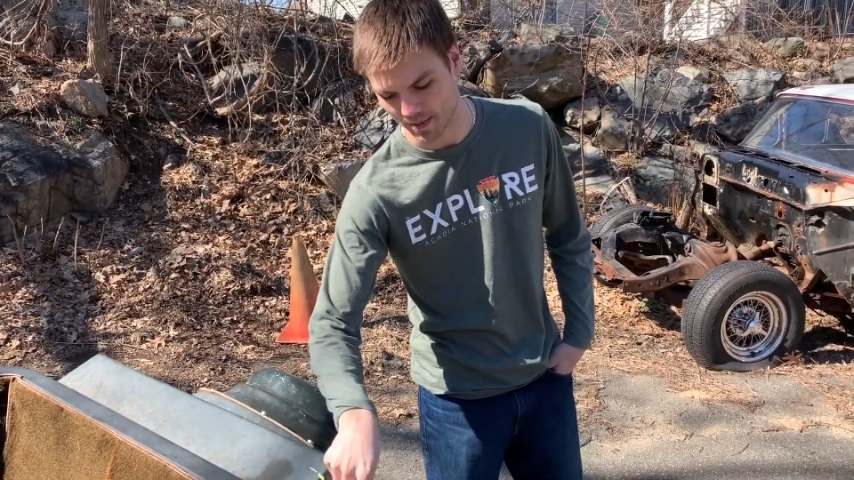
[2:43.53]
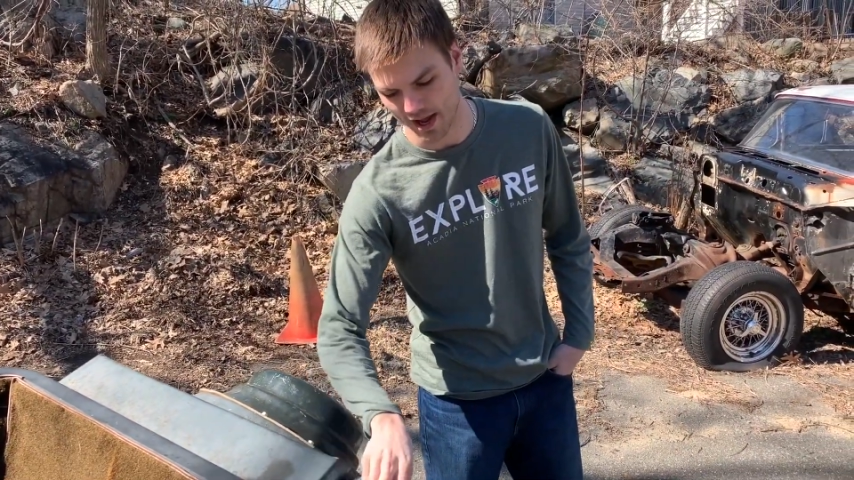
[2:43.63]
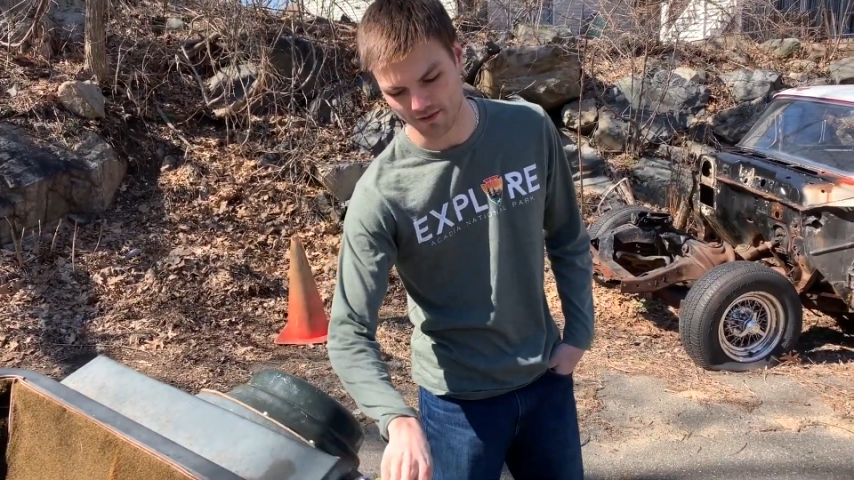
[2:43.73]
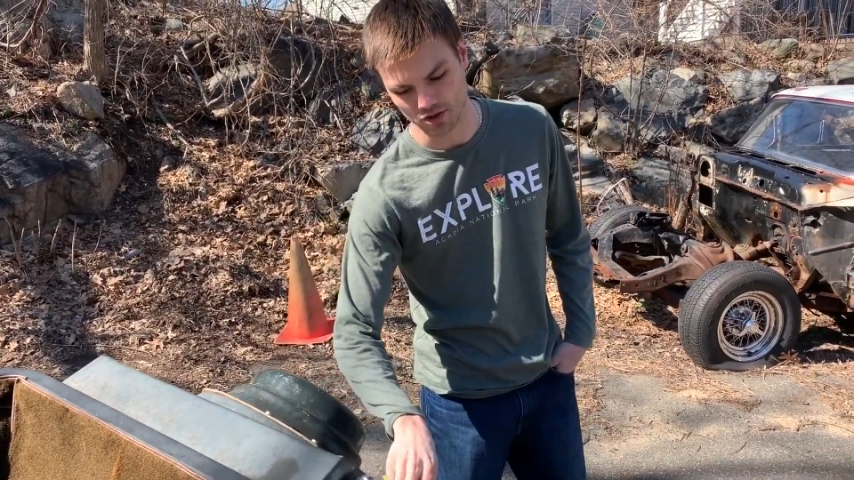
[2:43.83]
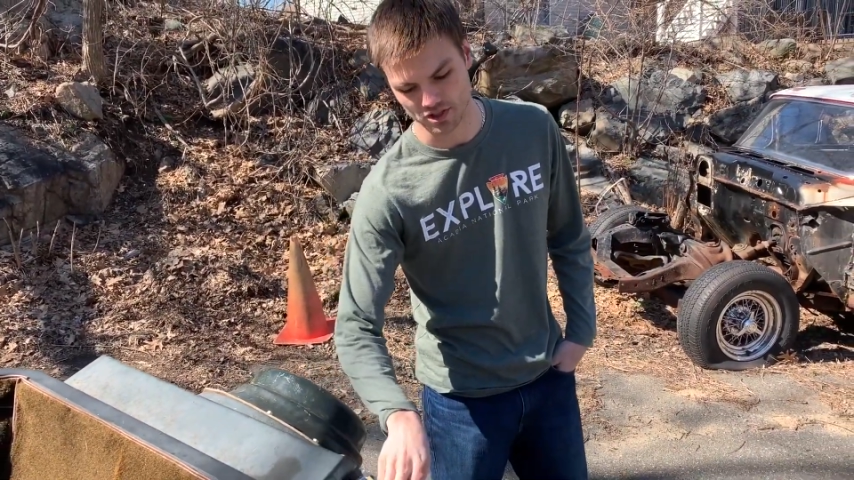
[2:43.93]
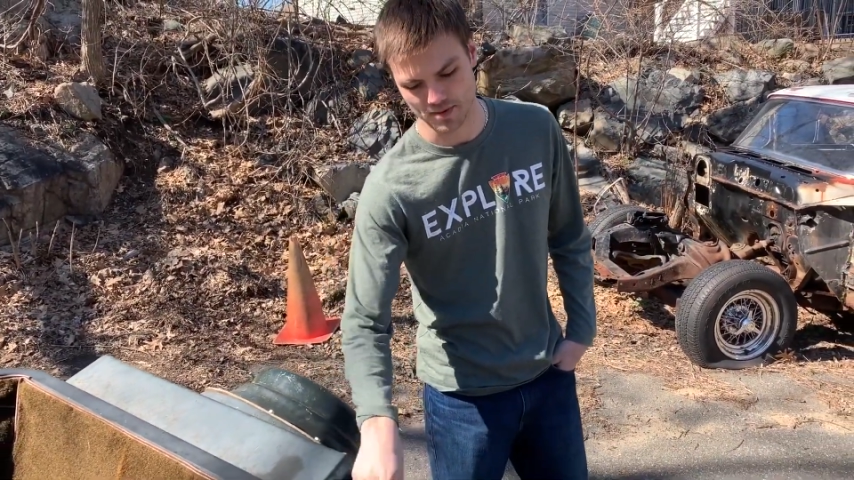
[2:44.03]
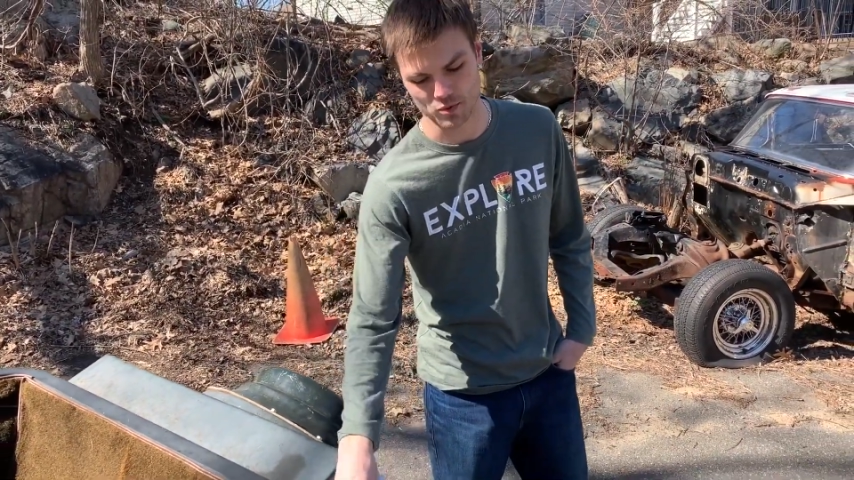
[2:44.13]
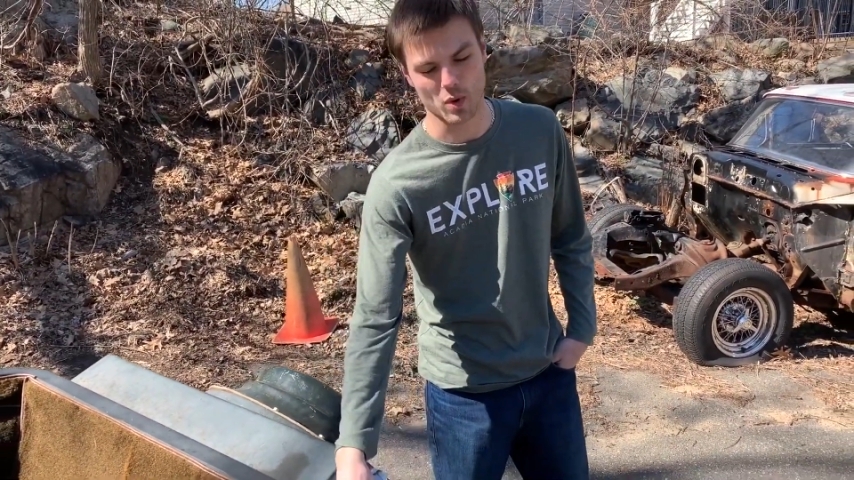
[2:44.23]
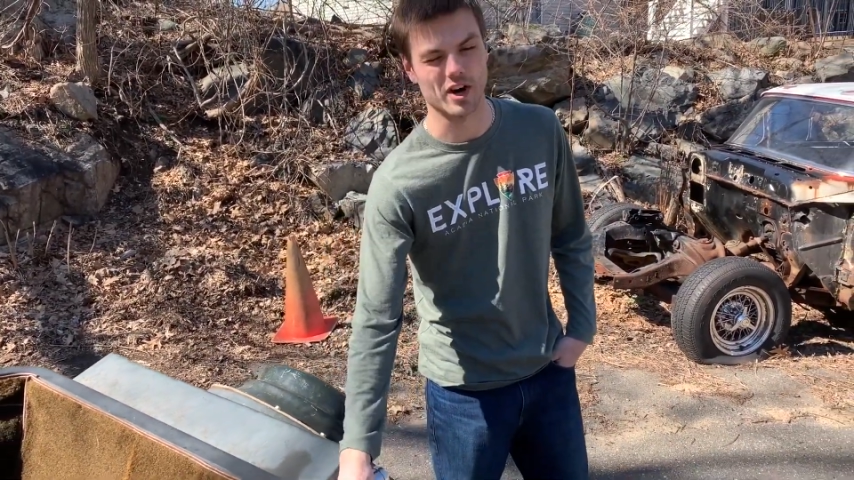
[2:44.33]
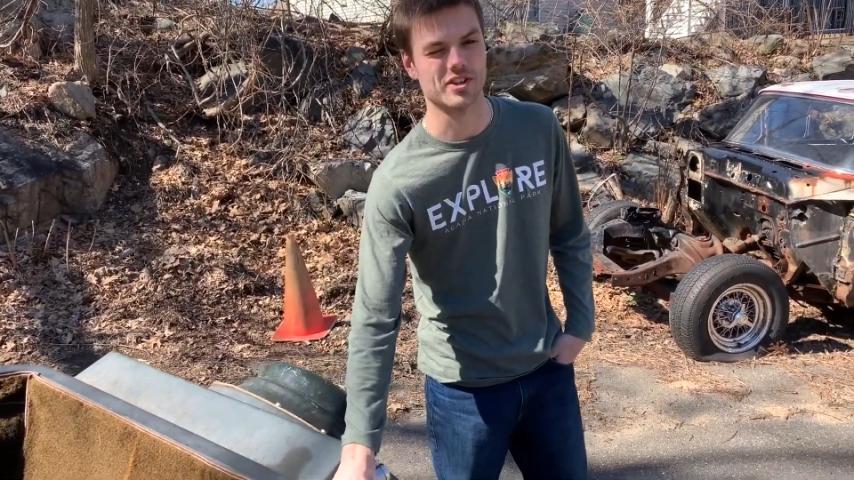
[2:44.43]
I haven't hooked up
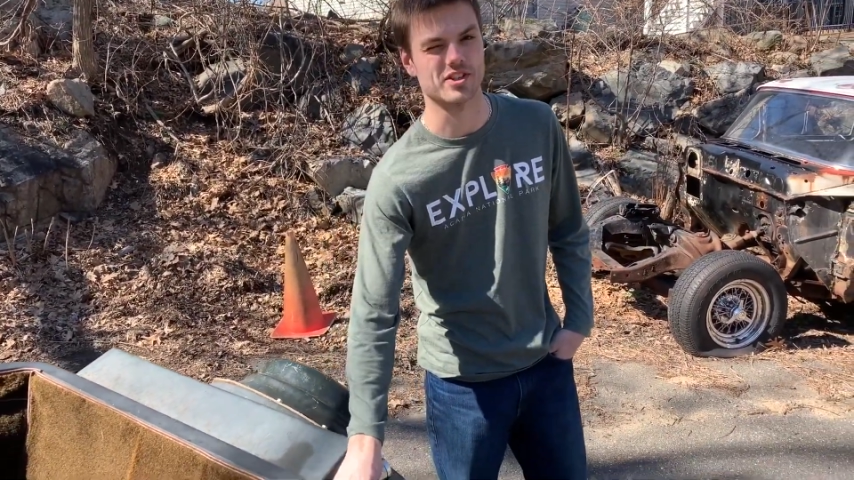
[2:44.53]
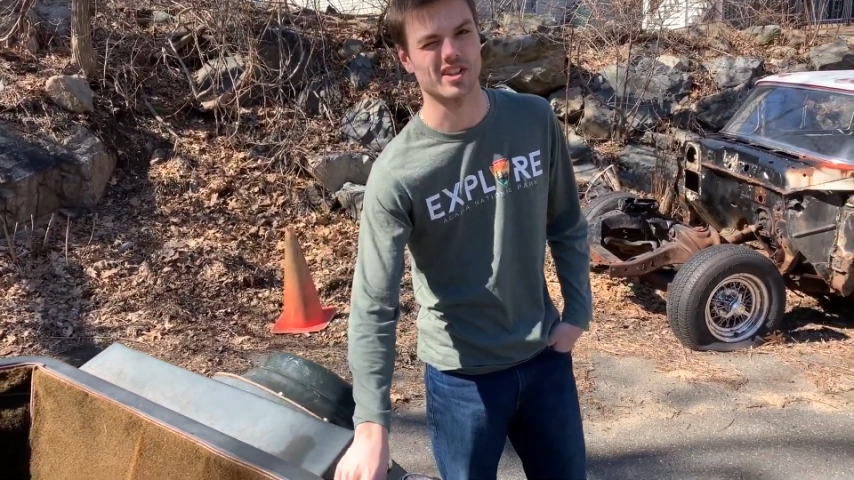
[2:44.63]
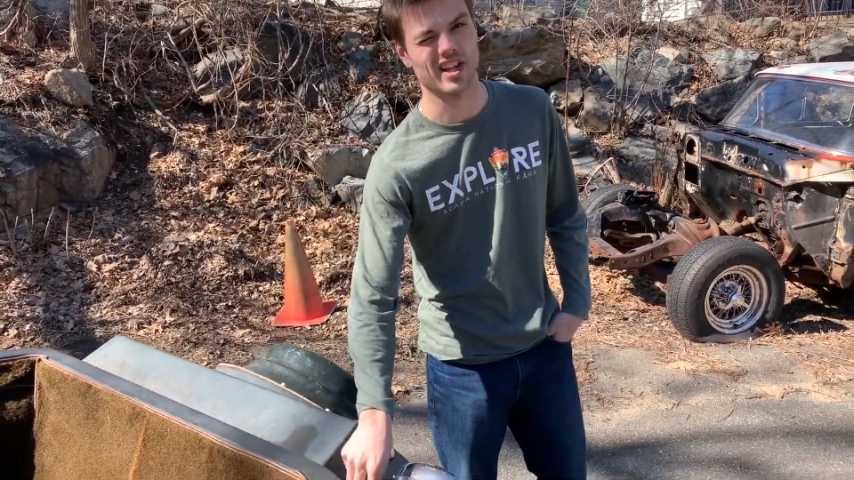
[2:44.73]
the wiring to the